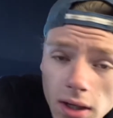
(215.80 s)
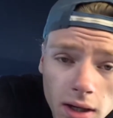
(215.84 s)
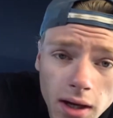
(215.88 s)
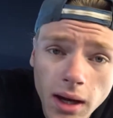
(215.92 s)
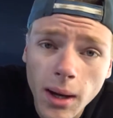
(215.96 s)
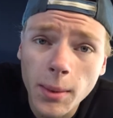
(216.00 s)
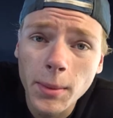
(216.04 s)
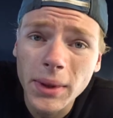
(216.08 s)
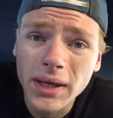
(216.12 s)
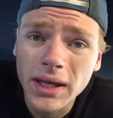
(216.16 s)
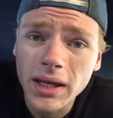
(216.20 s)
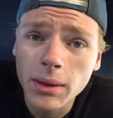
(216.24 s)

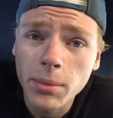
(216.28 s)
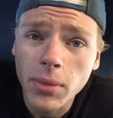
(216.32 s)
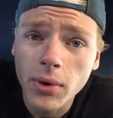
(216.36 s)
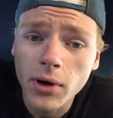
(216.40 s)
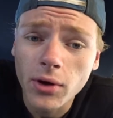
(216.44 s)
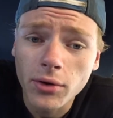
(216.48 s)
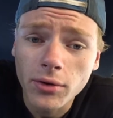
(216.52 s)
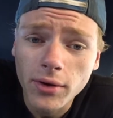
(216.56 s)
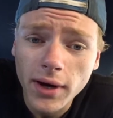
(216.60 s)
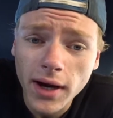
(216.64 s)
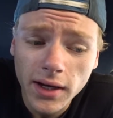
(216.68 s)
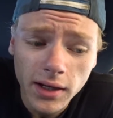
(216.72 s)
I'm gonna keep
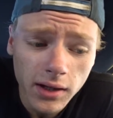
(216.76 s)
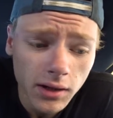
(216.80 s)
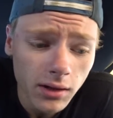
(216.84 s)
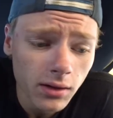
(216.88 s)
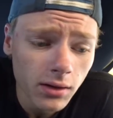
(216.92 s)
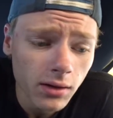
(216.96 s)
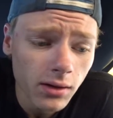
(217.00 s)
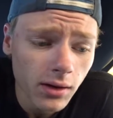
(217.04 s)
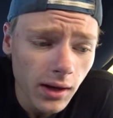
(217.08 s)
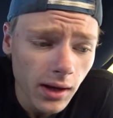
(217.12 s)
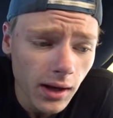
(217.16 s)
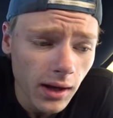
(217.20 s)
on
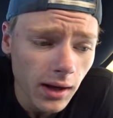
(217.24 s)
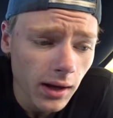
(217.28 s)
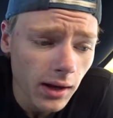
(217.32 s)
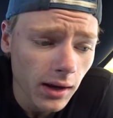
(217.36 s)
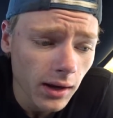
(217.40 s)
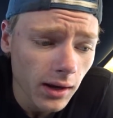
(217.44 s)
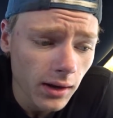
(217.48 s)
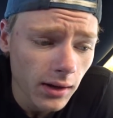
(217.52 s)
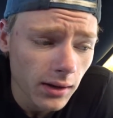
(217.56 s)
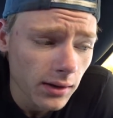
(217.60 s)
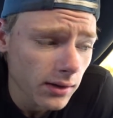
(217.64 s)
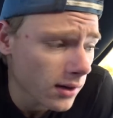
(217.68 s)
cracking,
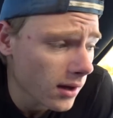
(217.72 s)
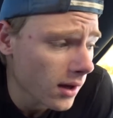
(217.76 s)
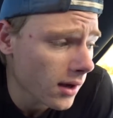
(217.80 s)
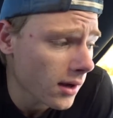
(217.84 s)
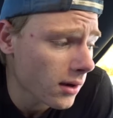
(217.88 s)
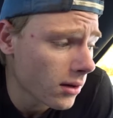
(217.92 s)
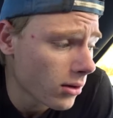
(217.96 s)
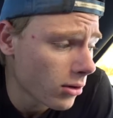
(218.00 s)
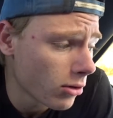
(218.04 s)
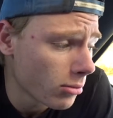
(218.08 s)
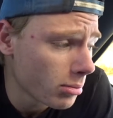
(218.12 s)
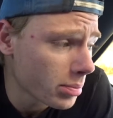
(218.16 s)
and
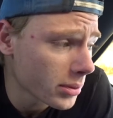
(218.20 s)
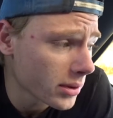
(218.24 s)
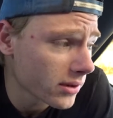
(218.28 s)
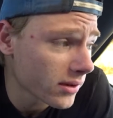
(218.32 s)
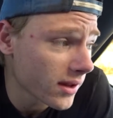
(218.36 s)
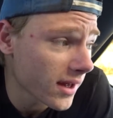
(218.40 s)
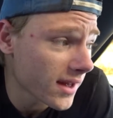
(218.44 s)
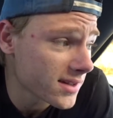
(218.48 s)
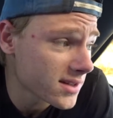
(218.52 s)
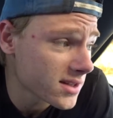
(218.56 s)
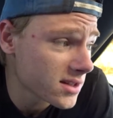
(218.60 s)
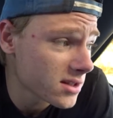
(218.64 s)
I hope
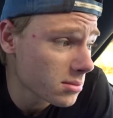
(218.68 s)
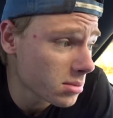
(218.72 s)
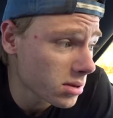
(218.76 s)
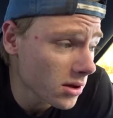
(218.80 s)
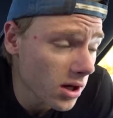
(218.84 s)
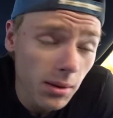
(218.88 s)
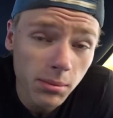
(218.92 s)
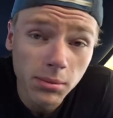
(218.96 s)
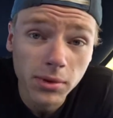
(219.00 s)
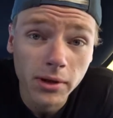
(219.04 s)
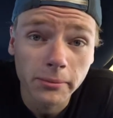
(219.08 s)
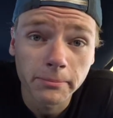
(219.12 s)
that's the
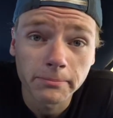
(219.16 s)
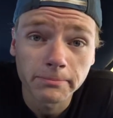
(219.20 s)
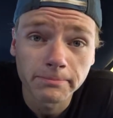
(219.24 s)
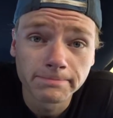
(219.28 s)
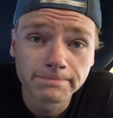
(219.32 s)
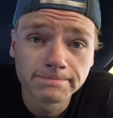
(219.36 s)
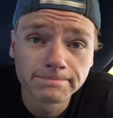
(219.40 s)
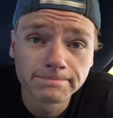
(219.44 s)
problem.